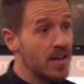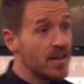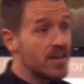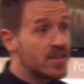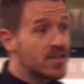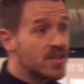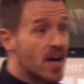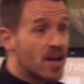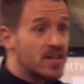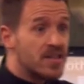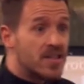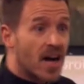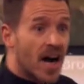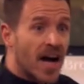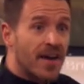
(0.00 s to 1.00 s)
The Son
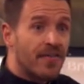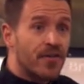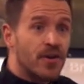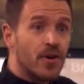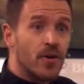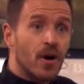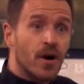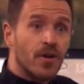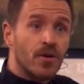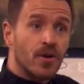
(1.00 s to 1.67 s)
died for you on the